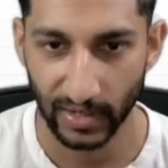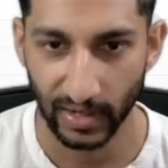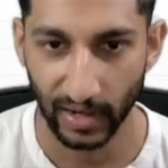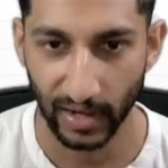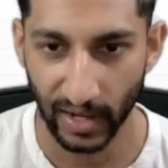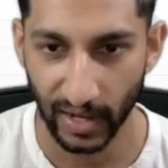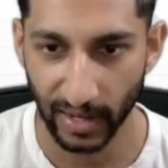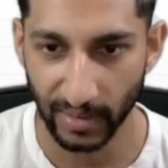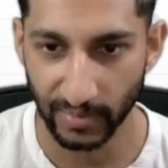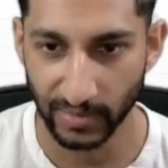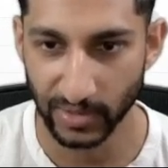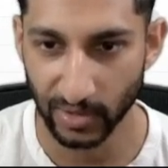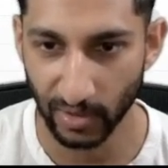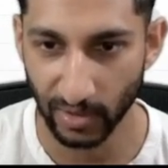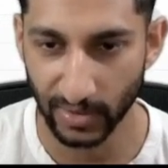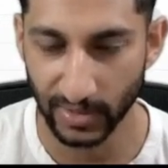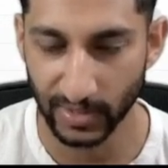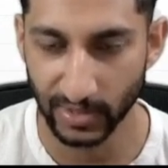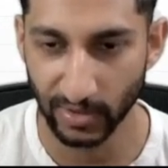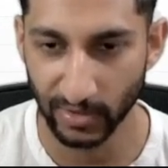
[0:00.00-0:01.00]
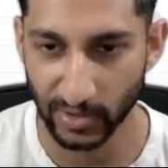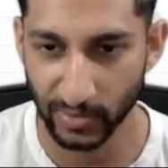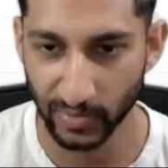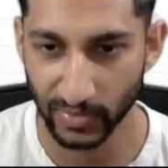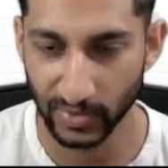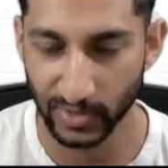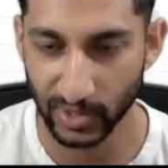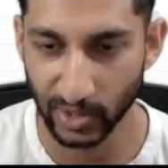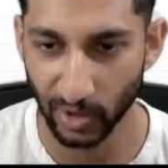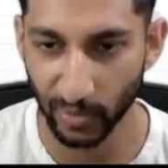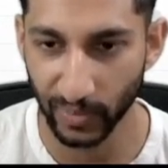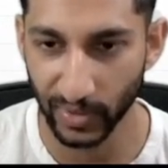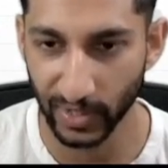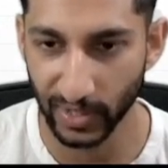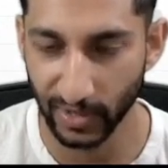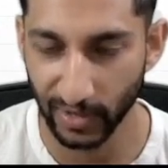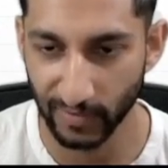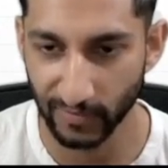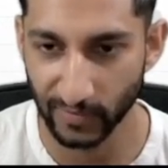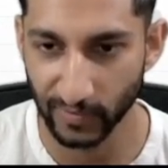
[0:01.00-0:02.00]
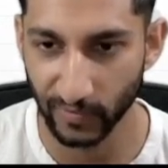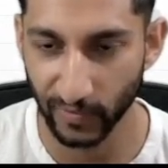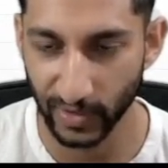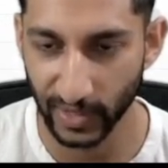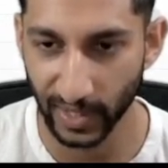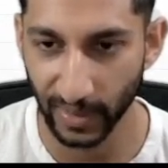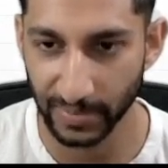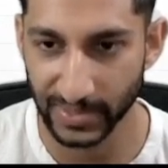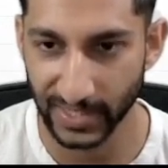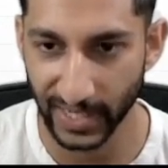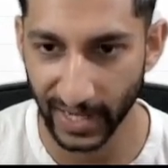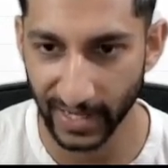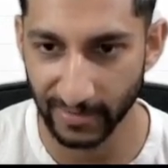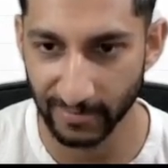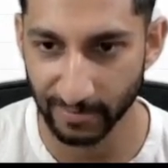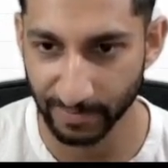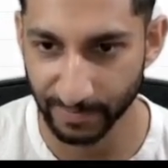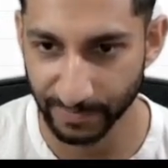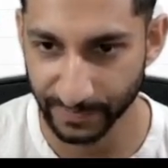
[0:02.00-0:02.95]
So this looks still pretty good for the upside.